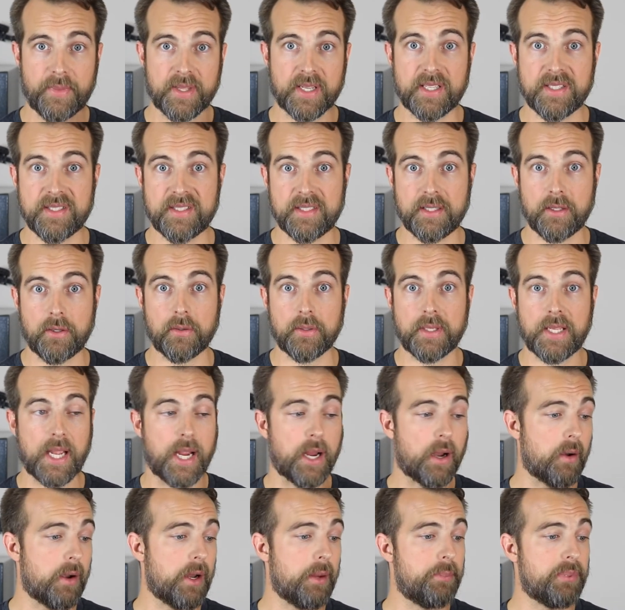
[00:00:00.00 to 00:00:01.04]
the concealed
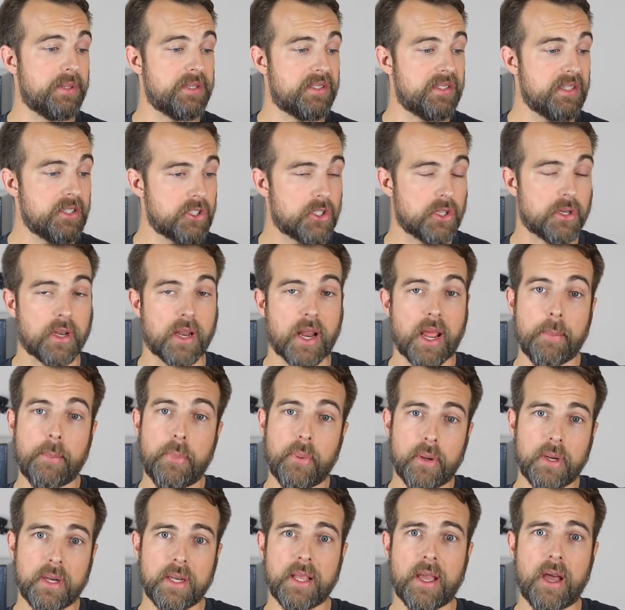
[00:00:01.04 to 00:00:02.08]
carry position. And I
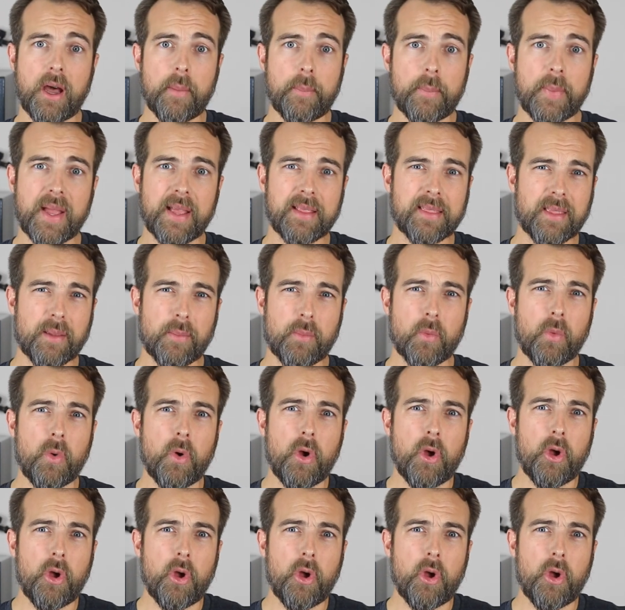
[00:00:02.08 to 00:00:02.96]
put it up at the